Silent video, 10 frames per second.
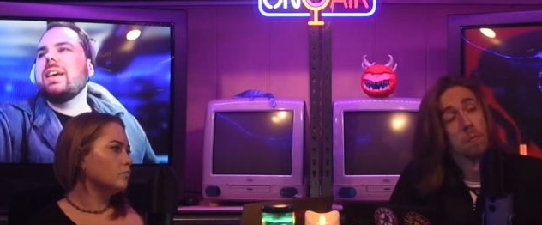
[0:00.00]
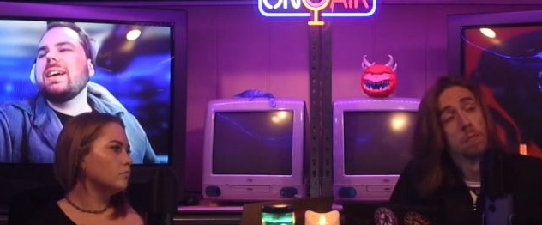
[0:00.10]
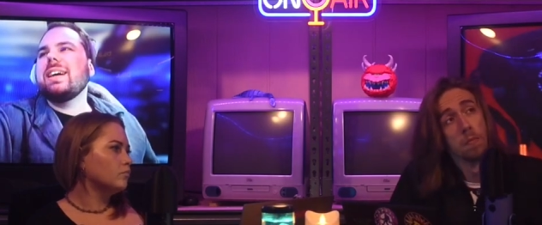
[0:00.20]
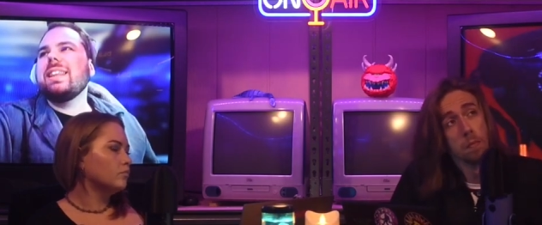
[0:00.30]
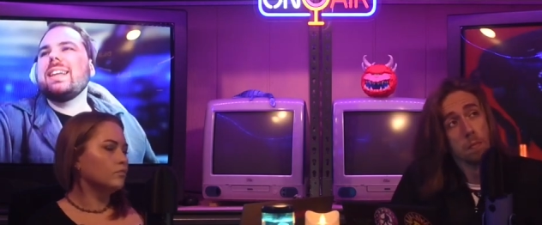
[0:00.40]

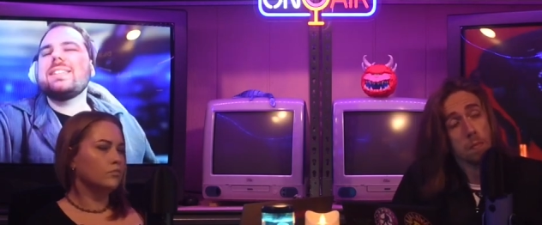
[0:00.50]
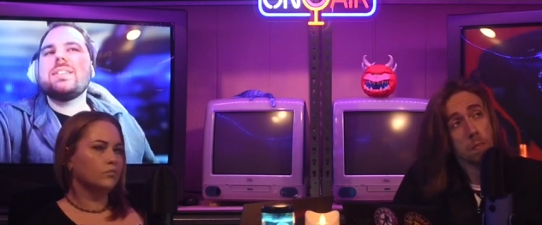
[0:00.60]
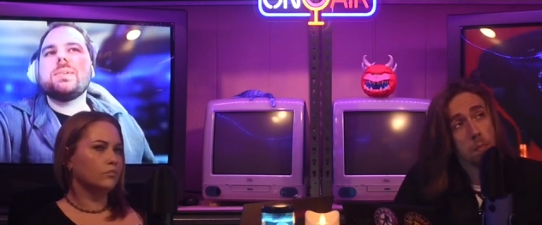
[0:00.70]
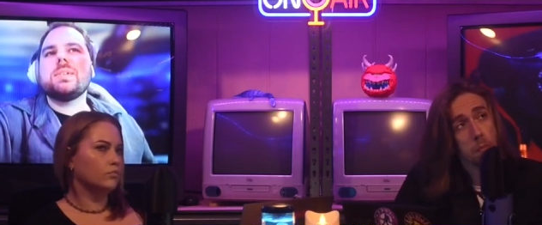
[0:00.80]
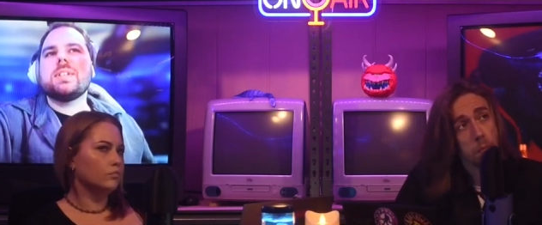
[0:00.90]
Speaker 1: That's
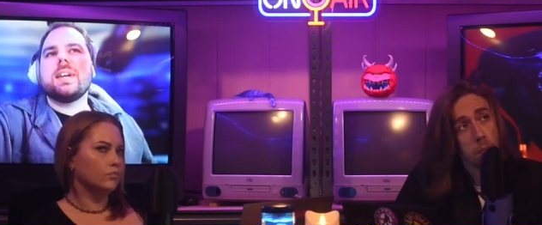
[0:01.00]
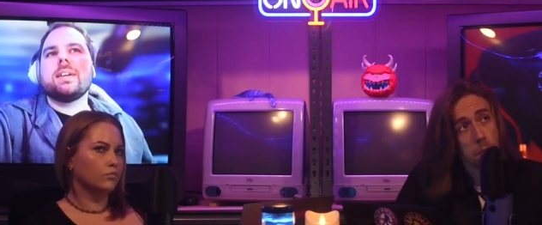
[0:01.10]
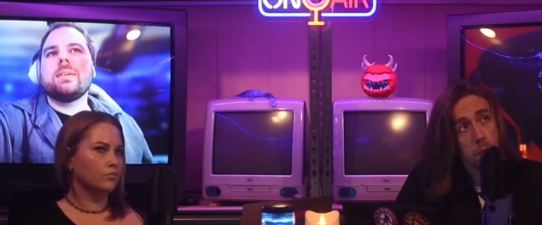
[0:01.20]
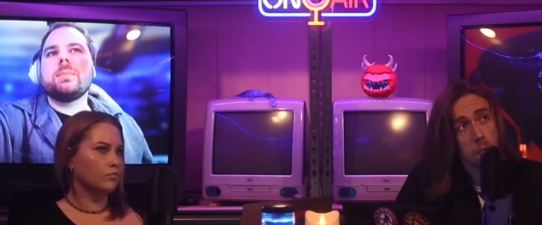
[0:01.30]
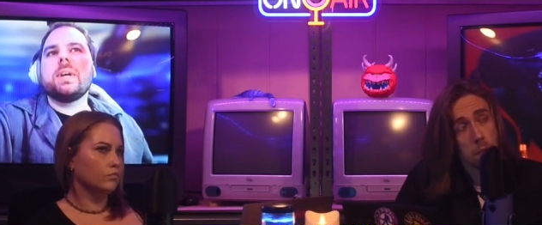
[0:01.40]
interesting,
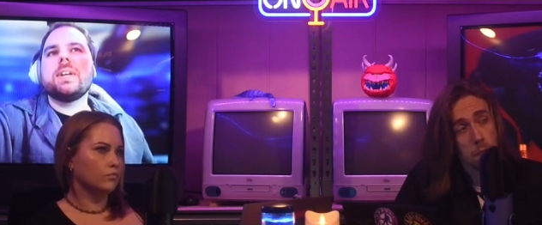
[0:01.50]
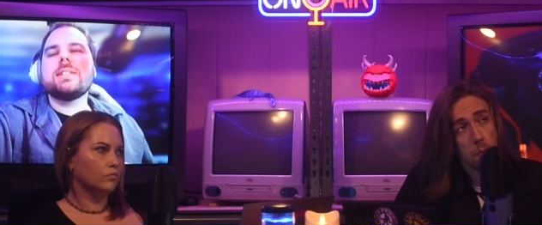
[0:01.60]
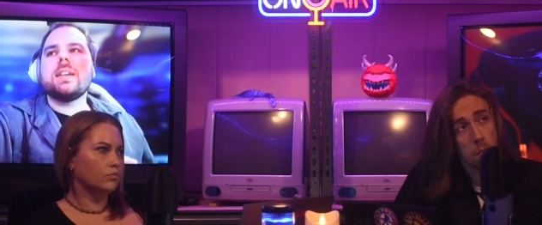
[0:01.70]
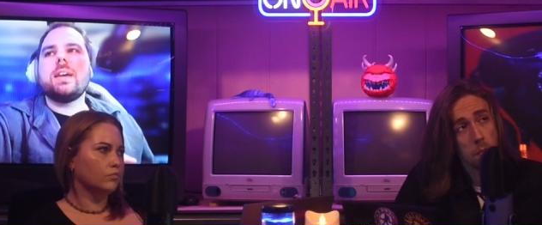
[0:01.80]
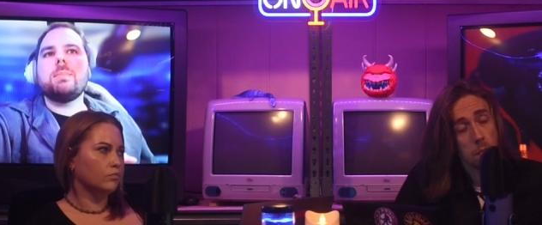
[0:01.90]
because
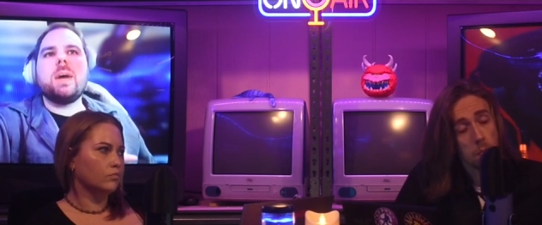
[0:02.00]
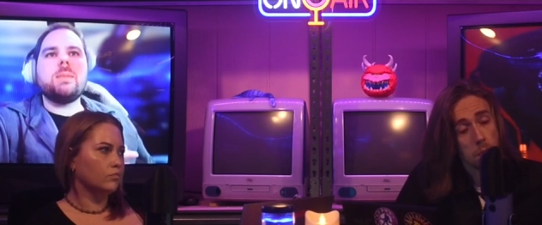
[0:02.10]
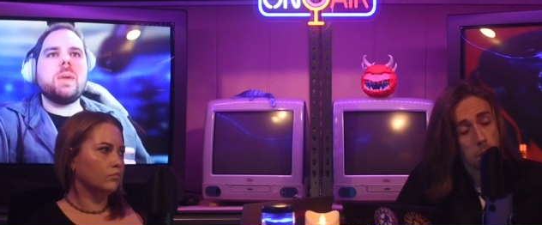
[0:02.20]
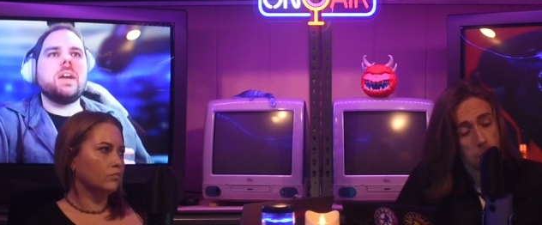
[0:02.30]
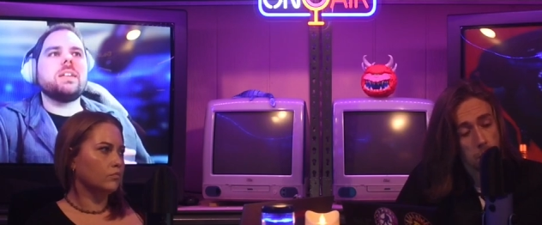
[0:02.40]
in my
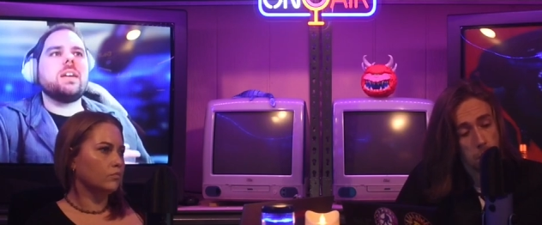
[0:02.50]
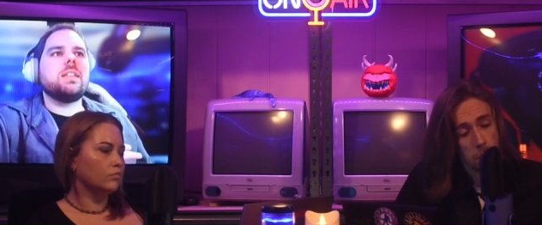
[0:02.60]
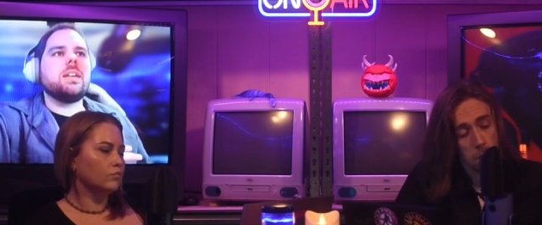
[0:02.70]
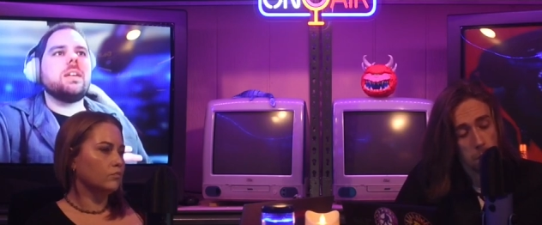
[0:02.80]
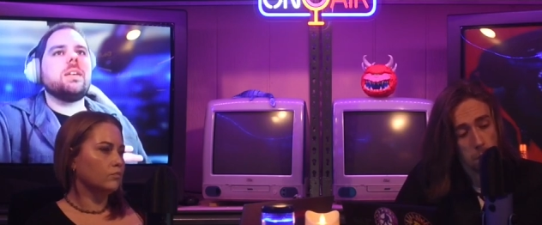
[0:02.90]
mind, I
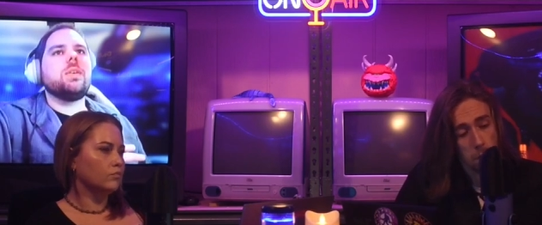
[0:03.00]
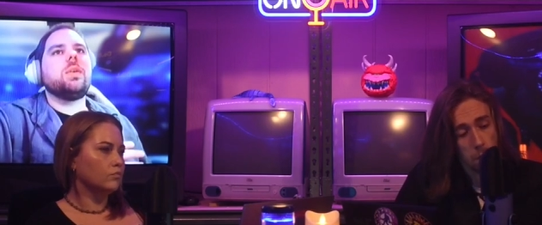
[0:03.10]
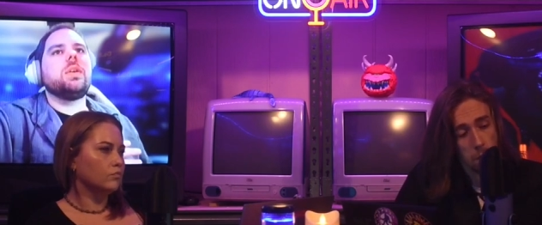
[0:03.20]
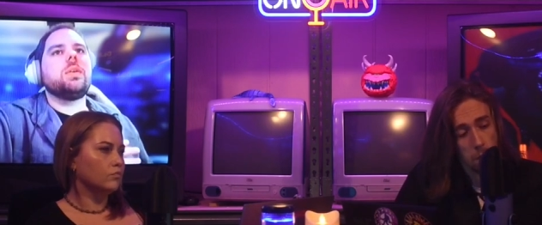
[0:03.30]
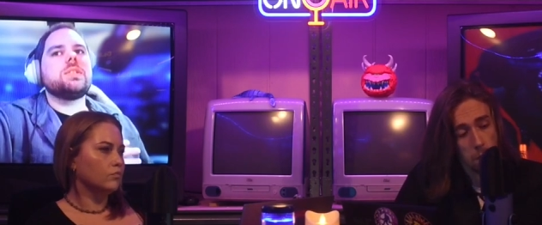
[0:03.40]
think, you
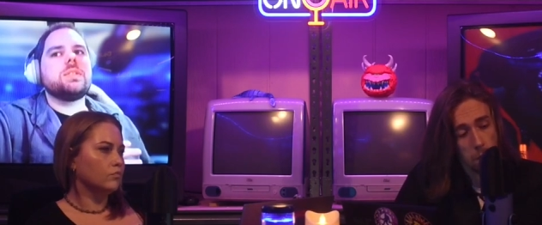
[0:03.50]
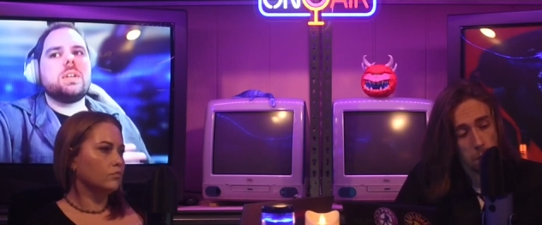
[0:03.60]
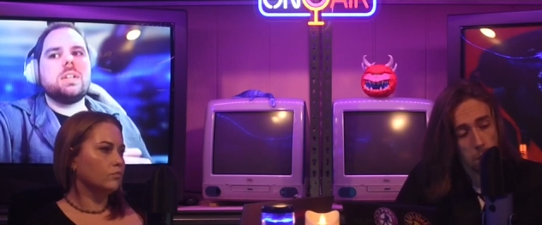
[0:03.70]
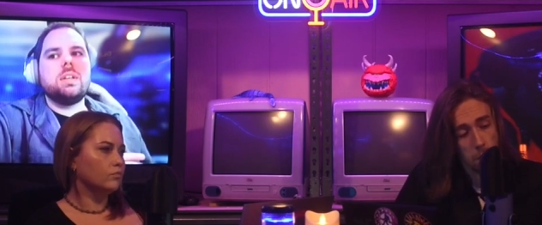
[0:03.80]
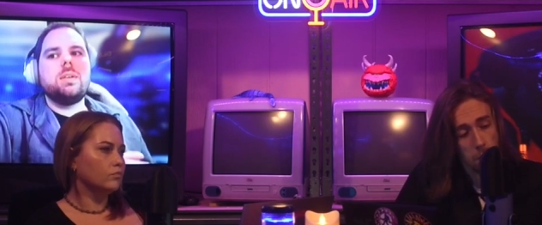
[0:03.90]
know, as you
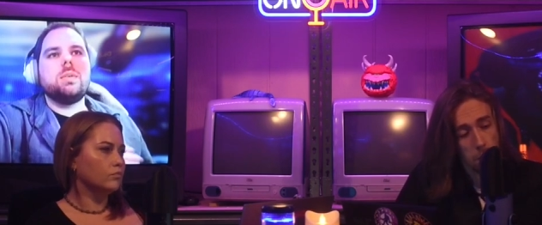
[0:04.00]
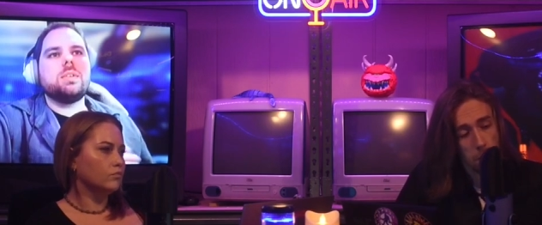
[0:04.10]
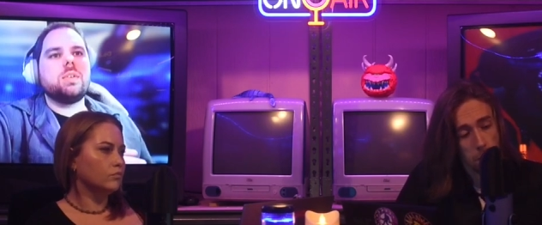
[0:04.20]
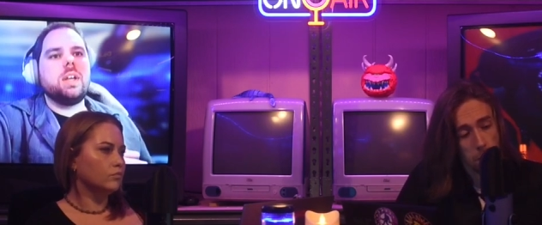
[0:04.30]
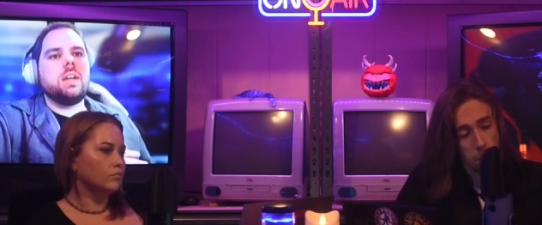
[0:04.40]
continue to
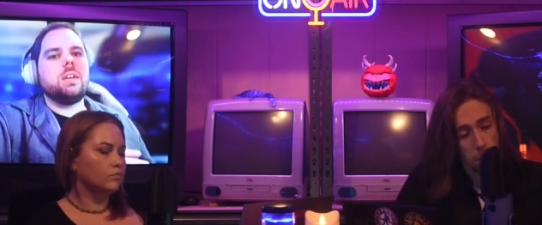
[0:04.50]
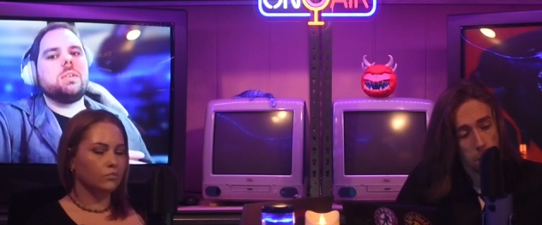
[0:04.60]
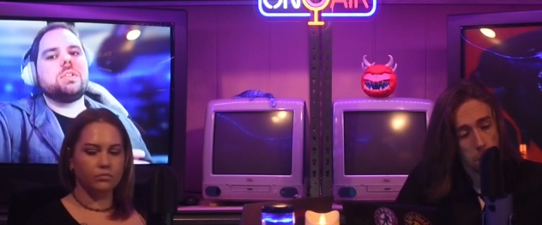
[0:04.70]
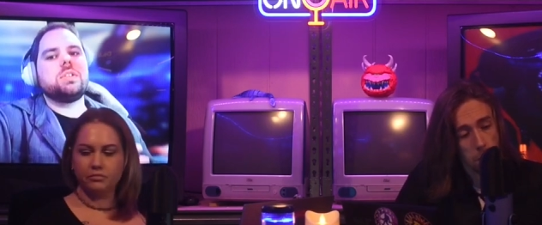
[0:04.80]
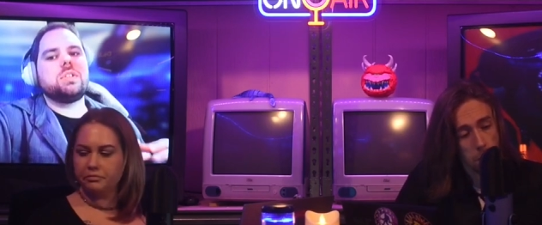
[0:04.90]
train it, it'll
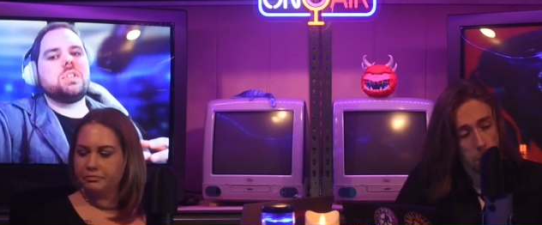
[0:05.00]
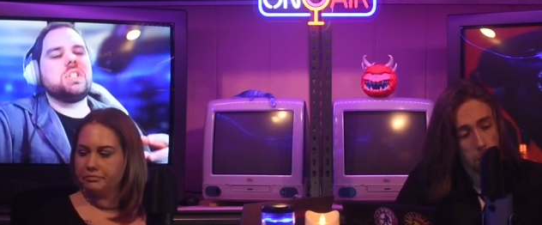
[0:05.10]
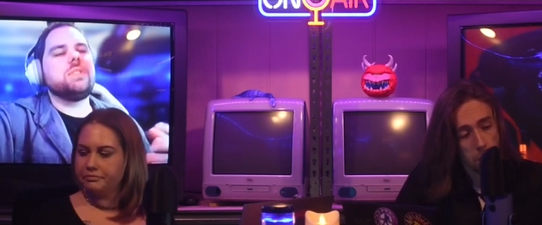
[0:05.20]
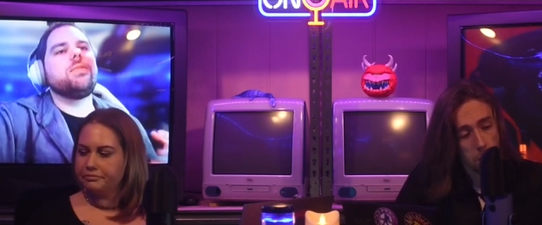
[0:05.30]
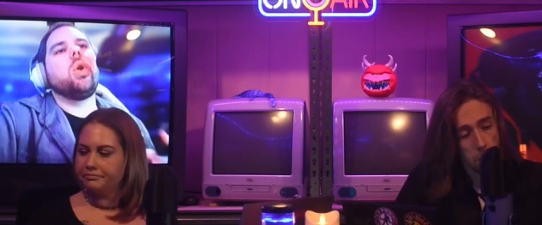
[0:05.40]
just
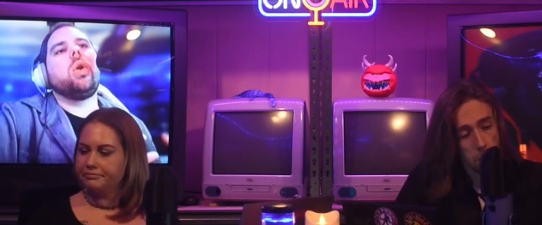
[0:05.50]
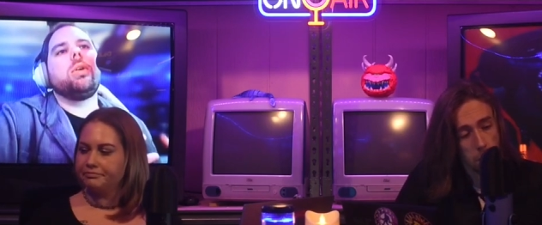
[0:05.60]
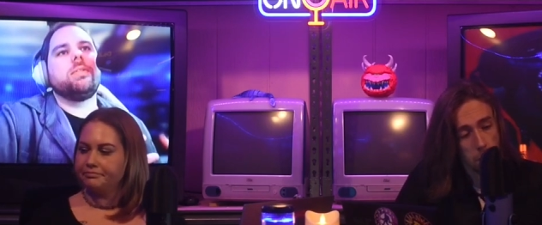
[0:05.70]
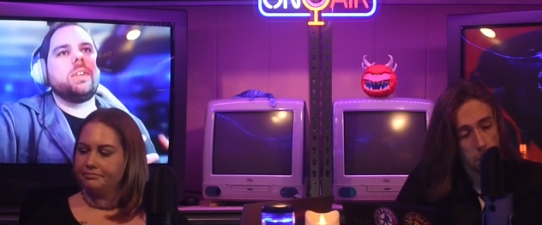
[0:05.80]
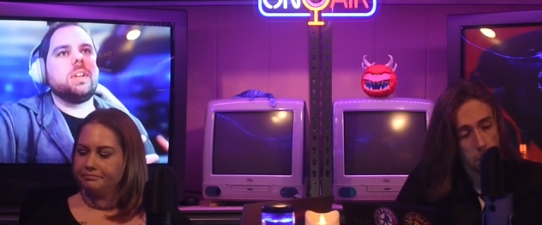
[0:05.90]
devolve
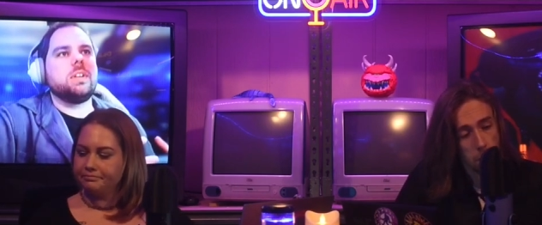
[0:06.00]
into